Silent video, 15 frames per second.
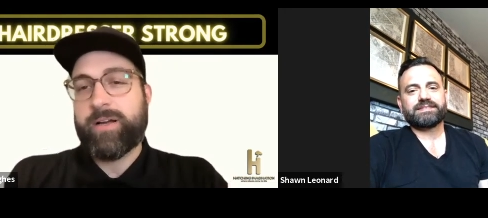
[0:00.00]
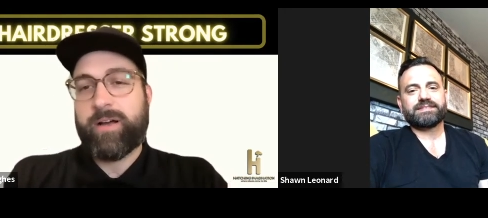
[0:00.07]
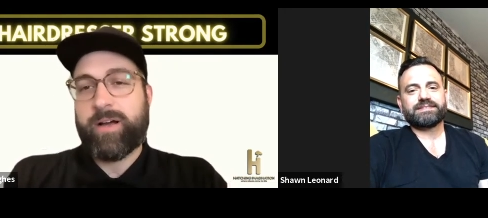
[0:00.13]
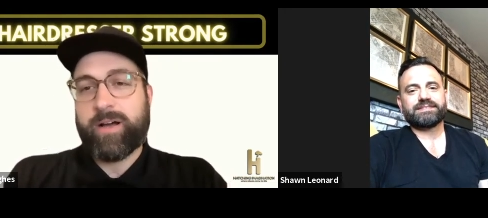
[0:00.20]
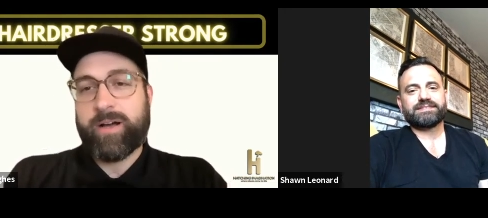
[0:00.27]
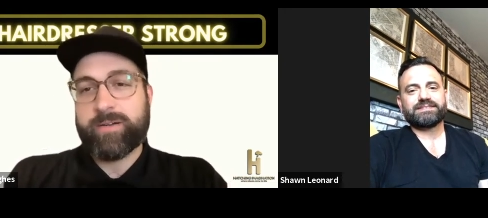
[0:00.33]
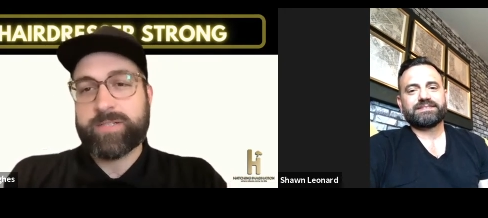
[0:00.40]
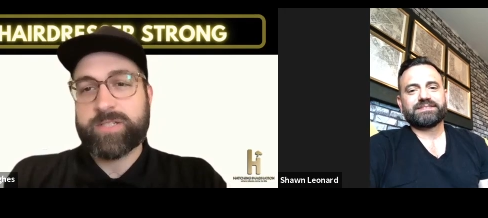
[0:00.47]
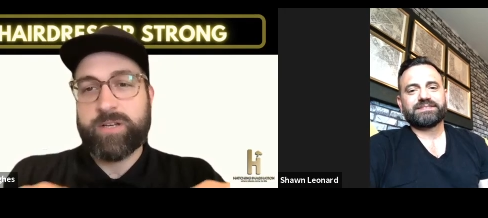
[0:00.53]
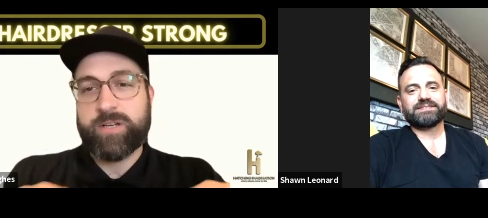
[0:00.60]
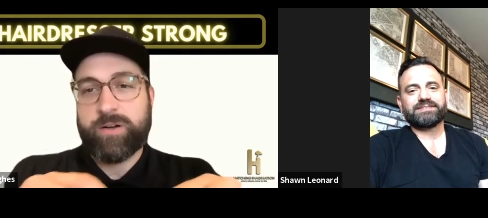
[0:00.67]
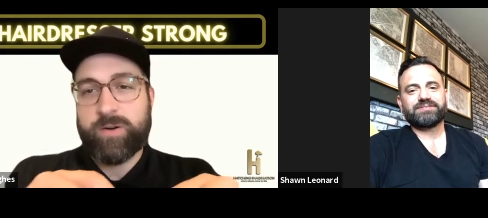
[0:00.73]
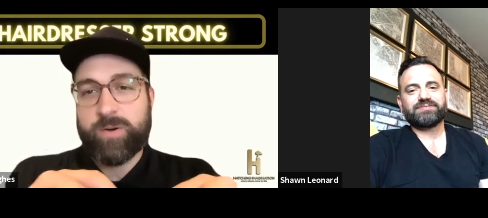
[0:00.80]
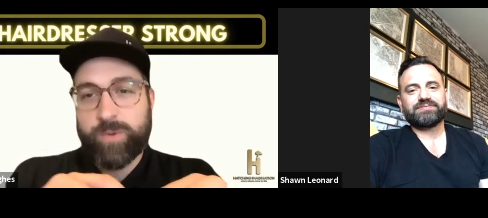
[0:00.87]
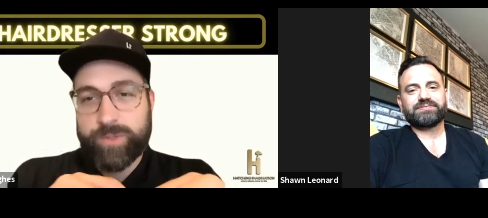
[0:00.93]
Speaker 1: Uh,
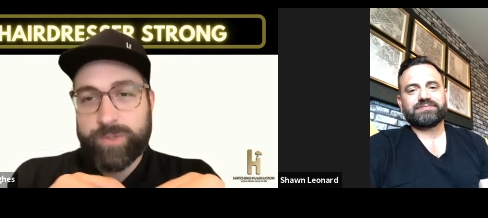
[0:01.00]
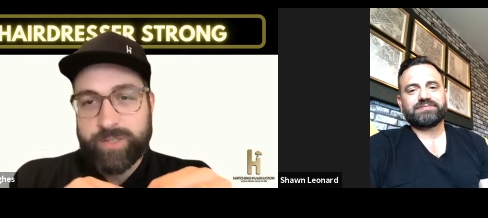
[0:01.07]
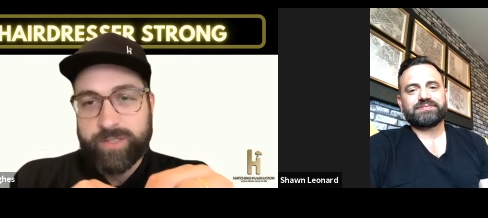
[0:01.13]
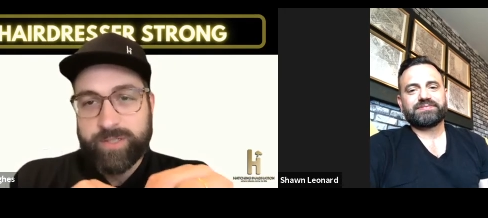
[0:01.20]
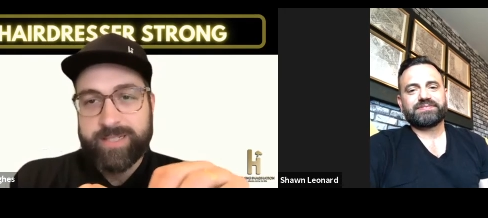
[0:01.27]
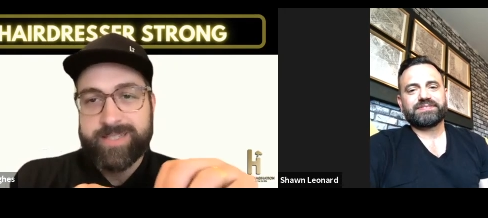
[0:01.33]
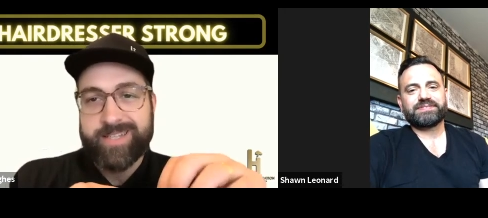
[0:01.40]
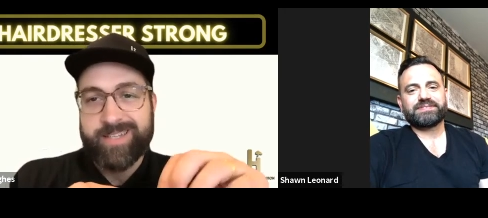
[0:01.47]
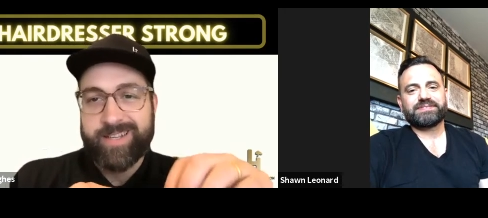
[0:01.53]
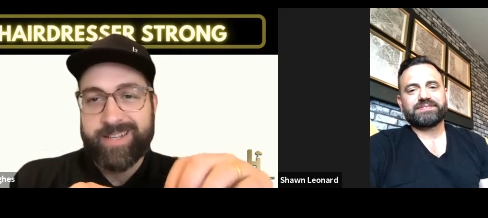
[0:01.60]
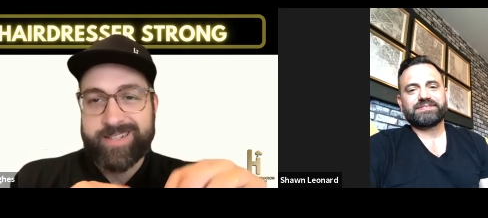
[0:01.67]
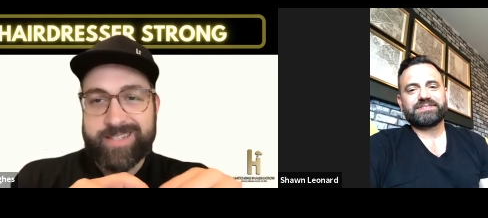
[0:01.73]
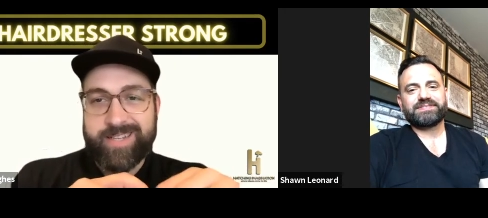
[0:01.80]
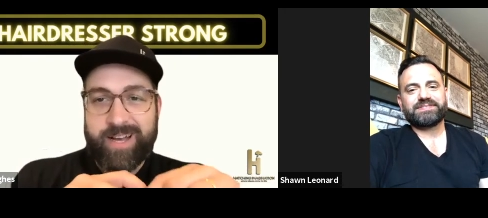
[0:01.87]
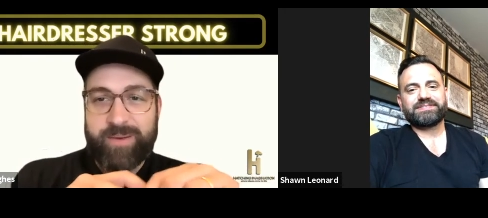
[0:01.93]
so we'll, until
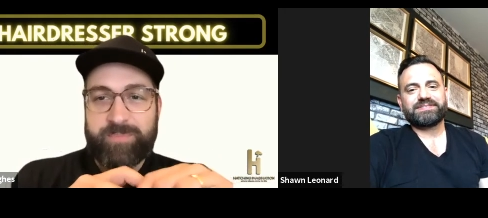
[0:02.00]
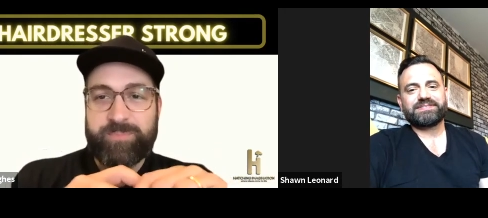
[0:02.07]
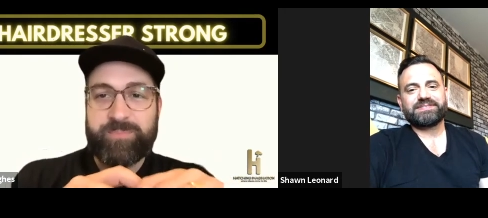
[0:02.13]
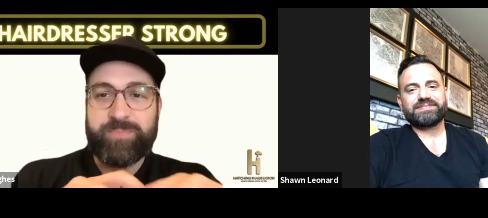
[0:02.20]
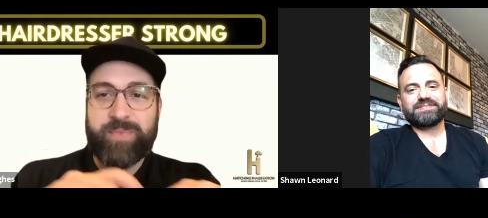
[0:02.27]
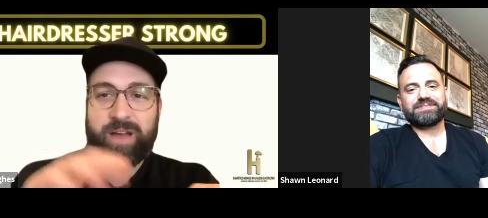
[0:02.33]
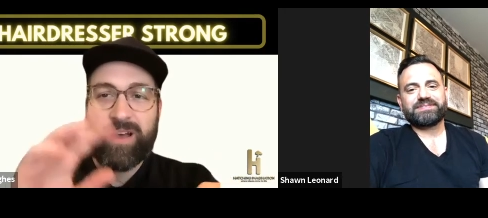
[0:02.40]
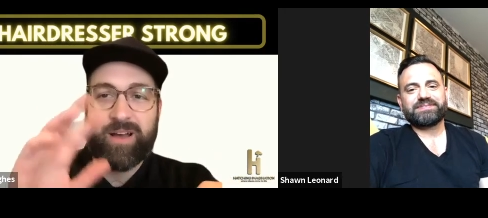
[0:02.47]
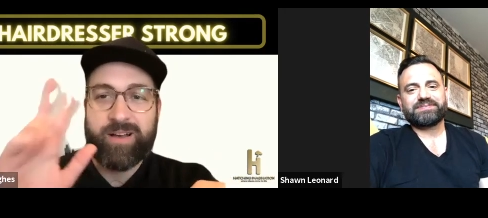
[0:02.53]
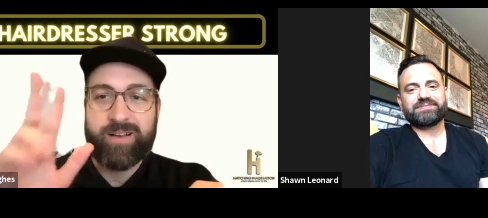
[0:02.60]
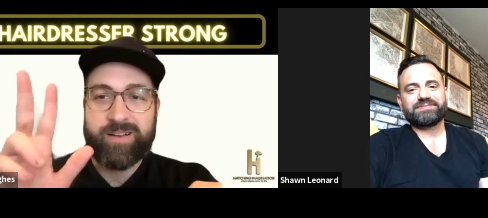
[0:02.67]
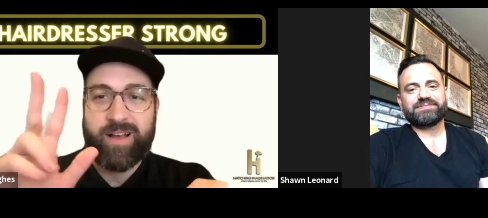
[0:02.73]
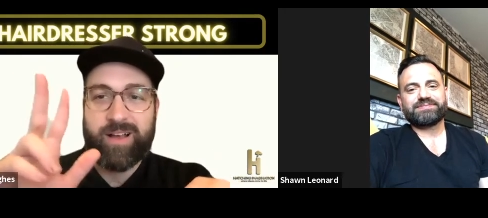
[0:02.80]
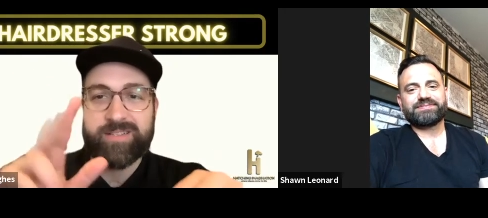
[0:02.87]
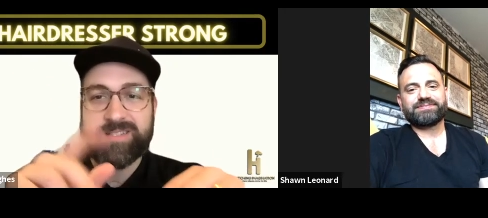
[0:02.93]
next time.
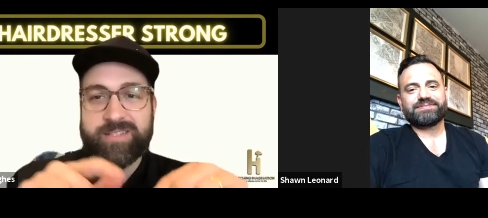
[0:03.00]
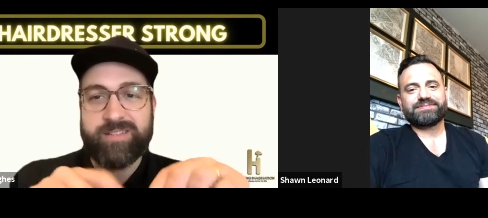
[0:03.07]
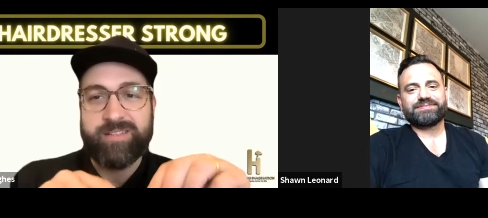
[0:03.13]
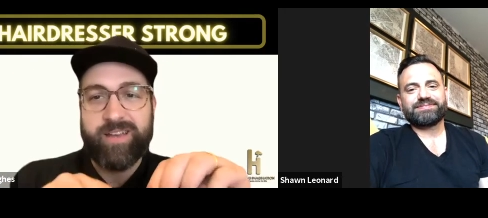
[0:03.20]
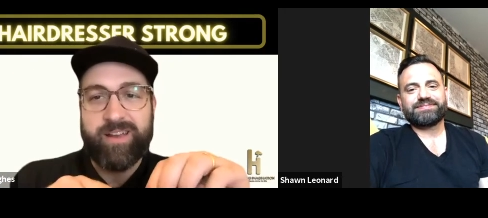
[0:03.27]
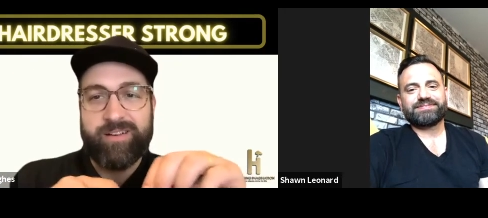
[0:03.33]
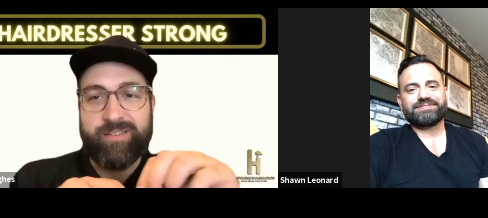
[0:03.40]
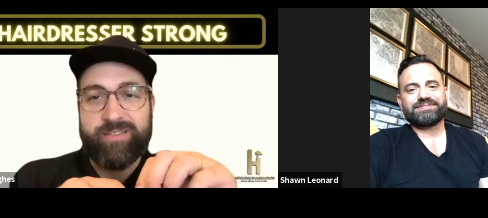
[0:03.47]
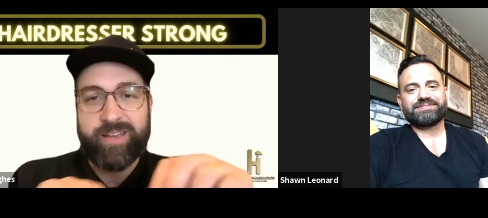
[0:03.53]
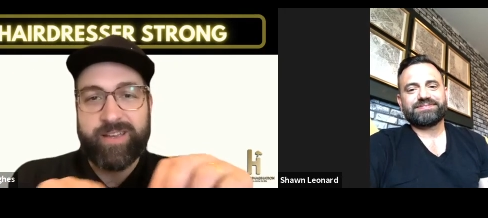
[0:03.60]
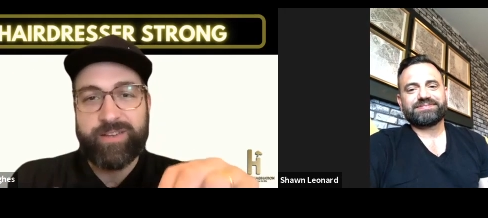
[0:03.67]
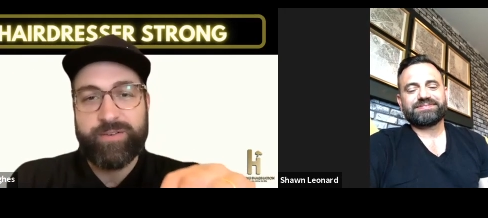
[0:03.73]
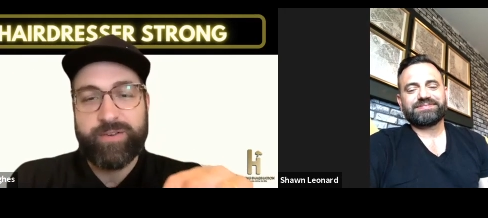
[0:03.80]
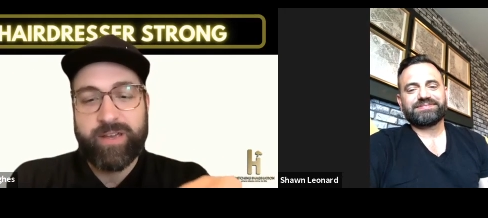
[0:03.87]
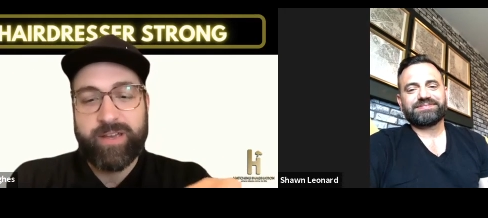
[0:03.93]
Uh, I'll see you later.
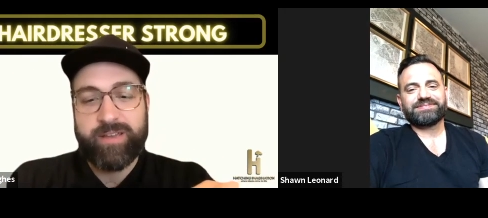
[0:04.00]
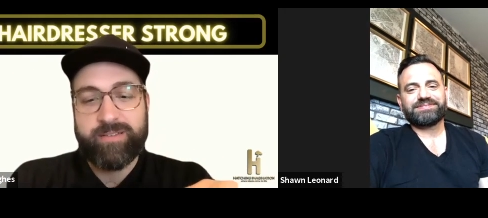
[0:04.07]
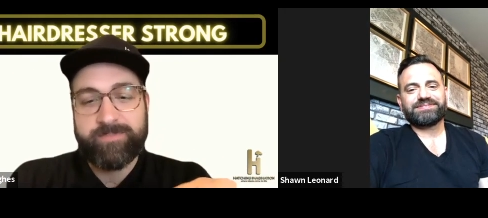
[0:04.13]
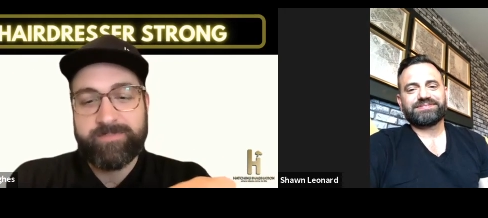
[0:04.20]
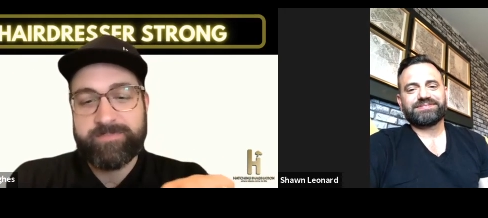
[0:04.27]
Thank you again.